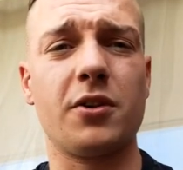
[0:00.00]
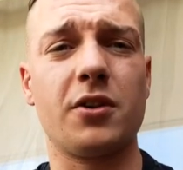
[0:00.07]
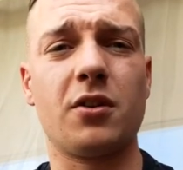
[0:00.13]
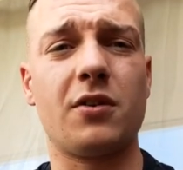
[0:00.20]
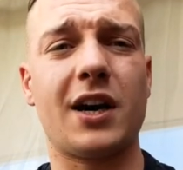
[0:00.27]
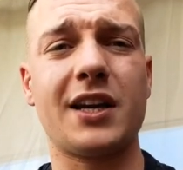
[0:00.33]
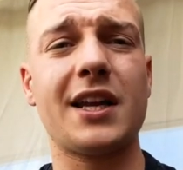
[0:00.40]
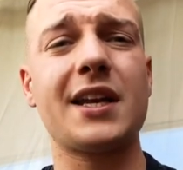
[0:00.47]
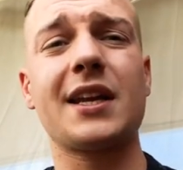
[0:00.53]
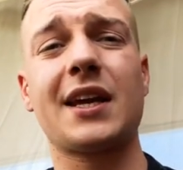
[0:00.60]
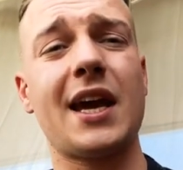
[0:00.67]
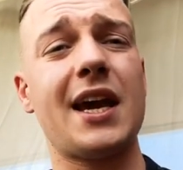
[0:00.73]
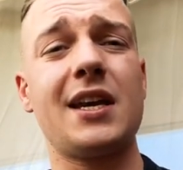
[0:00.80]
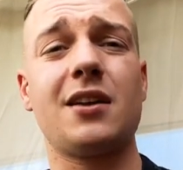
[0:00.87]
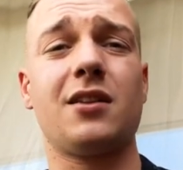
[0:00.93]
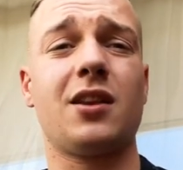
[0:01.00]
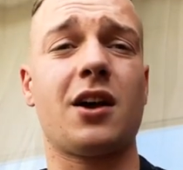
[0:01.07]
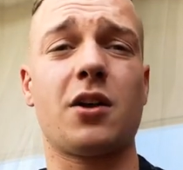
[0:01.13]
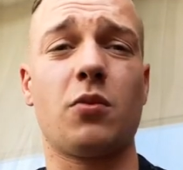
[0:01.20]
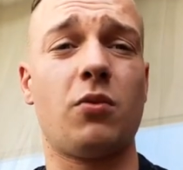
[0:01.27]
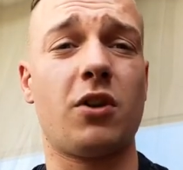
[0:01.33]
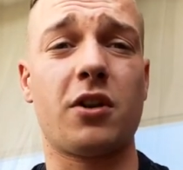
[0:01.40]
You know, I didn't gain a
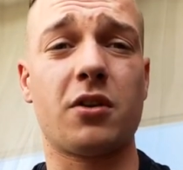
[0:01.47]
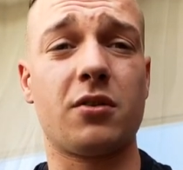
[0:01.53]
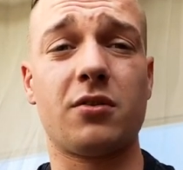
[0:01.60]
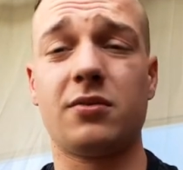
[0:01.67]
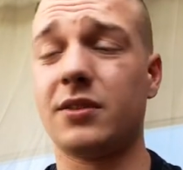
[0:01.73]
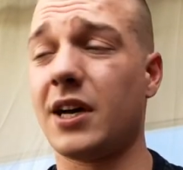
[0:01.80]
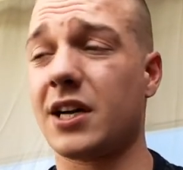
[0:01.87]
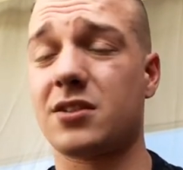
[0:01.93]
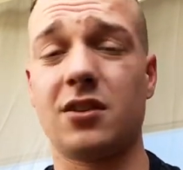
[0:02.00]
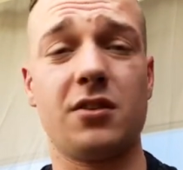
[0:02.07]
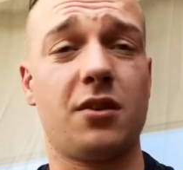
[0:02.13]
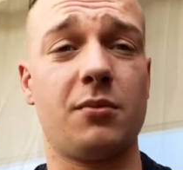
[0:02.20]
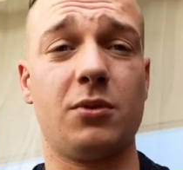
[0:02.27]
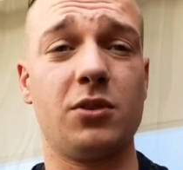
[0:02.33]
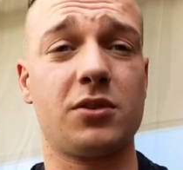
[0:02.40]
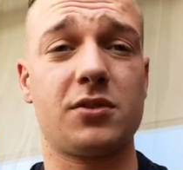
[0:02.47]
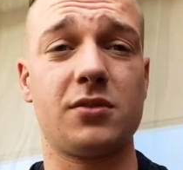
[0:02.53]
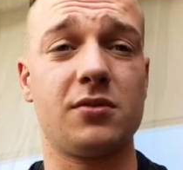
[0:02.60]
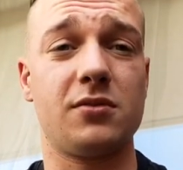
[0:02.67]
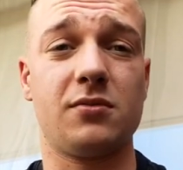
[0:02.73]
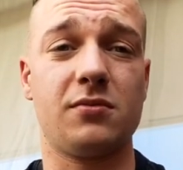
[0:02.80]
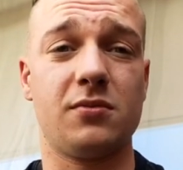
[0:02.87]
lot of water, actually almost
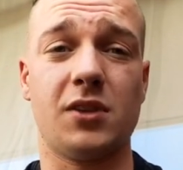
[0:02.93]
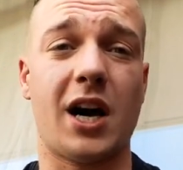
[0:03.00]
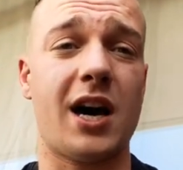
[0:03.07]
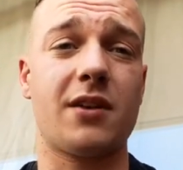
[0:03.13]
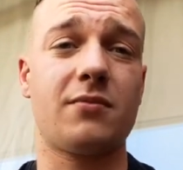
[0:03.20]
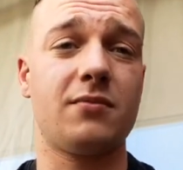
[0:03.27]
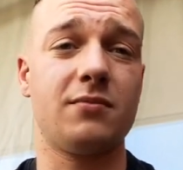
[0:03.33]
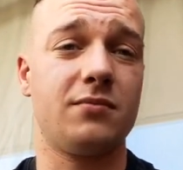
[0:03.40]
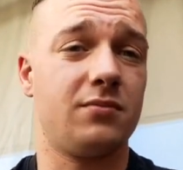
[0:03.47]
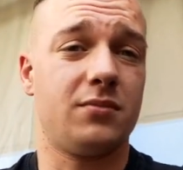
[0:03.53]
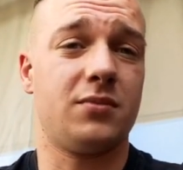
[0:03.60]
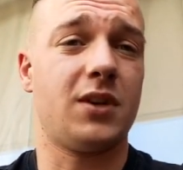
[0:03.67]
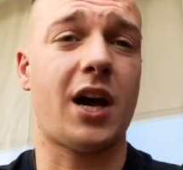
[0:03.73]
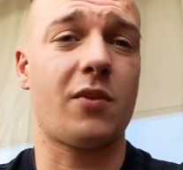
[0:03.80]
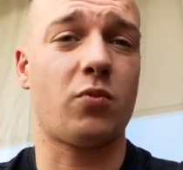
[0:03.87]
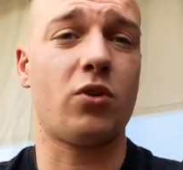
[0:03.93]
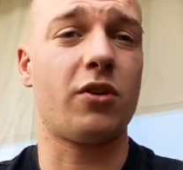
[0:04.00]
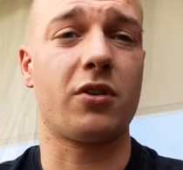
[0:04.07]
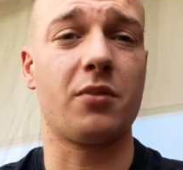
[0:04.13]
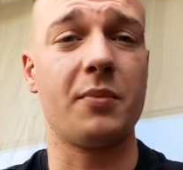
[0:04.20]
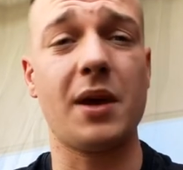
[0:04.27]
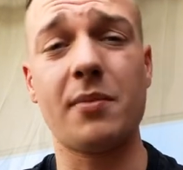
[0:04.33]
not
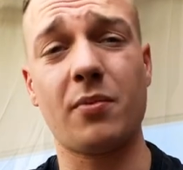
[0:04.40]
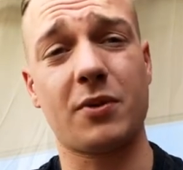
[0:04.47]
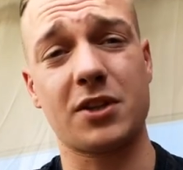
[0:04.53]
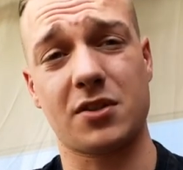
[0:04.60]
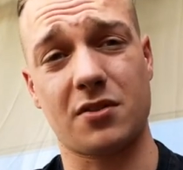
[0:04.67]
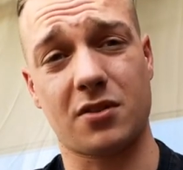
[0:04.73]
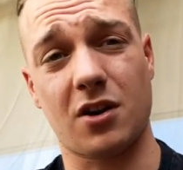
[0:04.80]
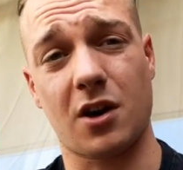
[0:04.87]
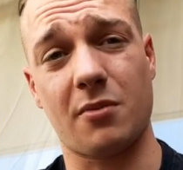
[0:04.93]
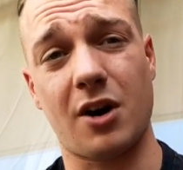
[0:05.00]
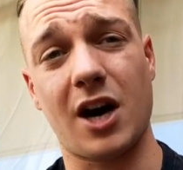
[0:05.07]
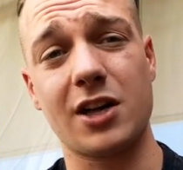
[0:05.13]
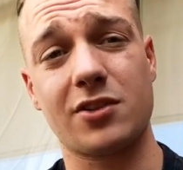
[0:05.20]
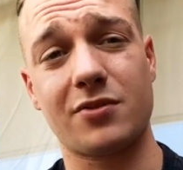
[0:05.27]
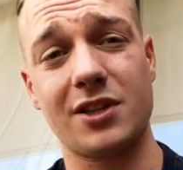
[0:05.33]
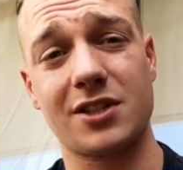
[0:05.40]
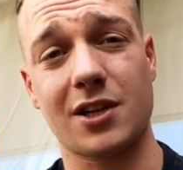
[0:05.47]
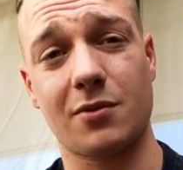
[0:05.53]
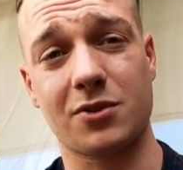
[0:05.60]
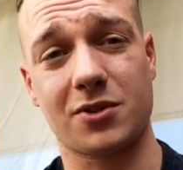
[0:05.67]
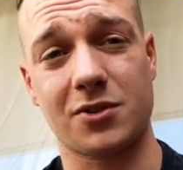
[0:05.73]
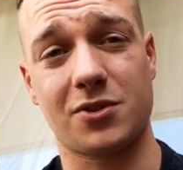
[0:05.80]
water, maybe because of the carbohydrates I
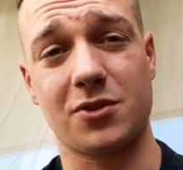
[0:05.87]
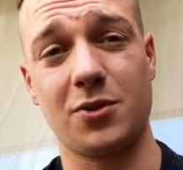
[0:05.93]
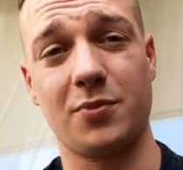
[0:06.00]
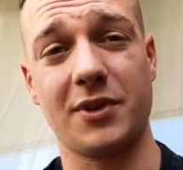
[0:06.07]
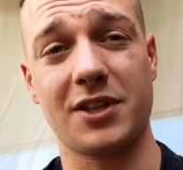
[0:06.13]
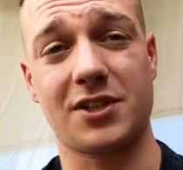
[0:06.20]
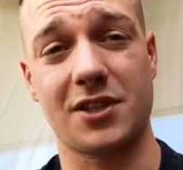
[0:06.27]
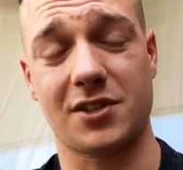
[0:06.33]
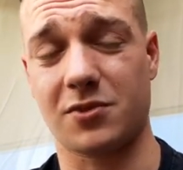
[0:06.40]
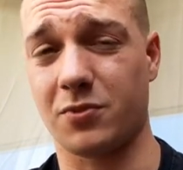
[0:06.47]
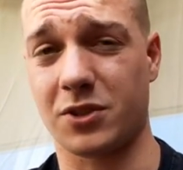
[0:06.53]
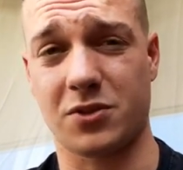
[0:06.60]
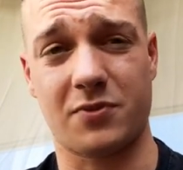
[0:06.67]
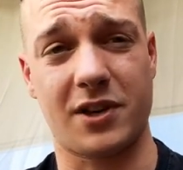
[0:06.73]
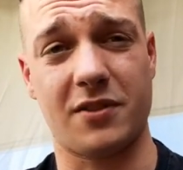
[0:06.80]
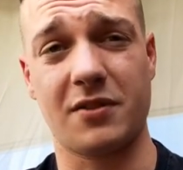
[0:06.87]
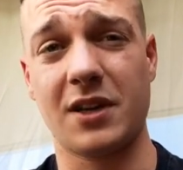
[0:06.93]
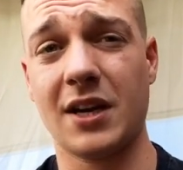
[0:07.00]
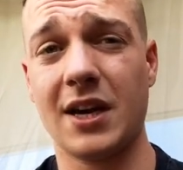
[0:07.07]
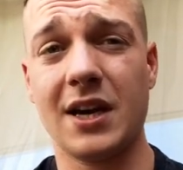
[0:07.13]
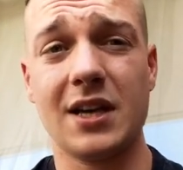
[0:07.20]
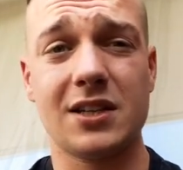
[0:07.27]
was consuming, since it was around
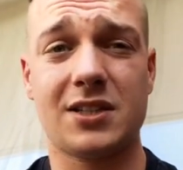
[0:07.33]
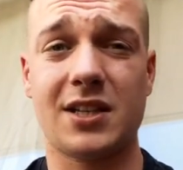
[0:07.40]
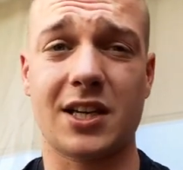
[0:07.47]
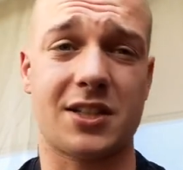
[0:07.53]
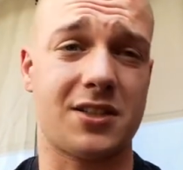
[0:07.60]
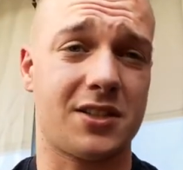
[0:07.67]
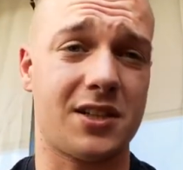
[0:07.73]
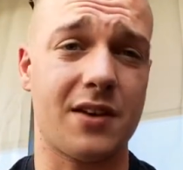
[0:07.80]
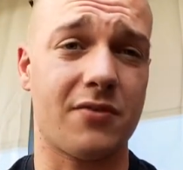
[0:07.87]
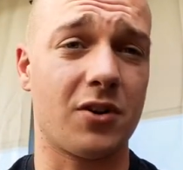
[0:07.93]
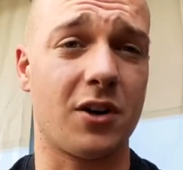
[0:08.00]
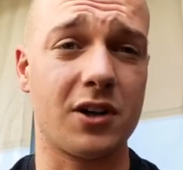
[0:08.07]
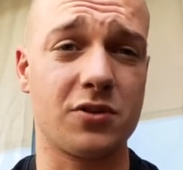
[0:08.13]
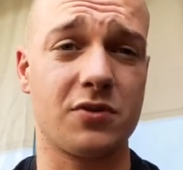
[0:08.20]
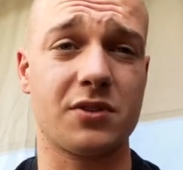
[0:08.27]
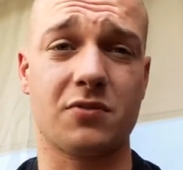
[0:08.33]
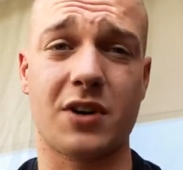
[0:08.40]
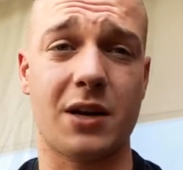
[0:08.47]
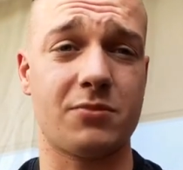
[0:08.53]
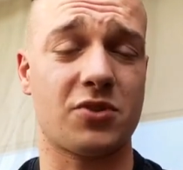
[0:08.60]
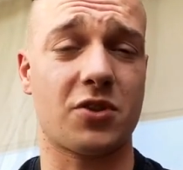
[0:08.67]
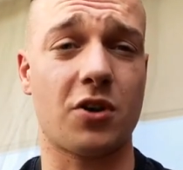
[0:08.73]
600 to 700
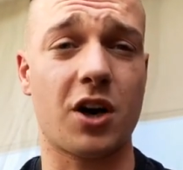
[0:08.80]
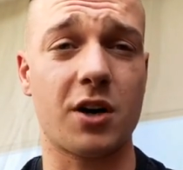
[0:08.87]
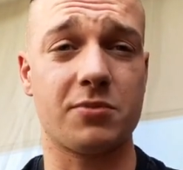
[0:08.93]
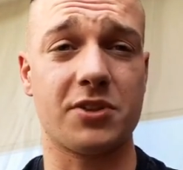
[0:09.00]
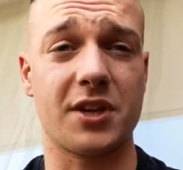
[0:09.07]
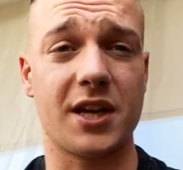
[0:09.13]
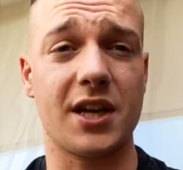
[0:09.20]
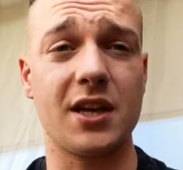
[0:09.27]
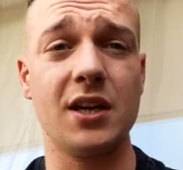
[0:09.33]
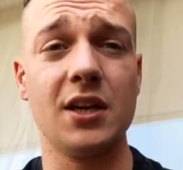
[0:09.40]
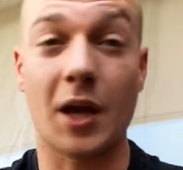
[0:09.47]
grams of carbs a day.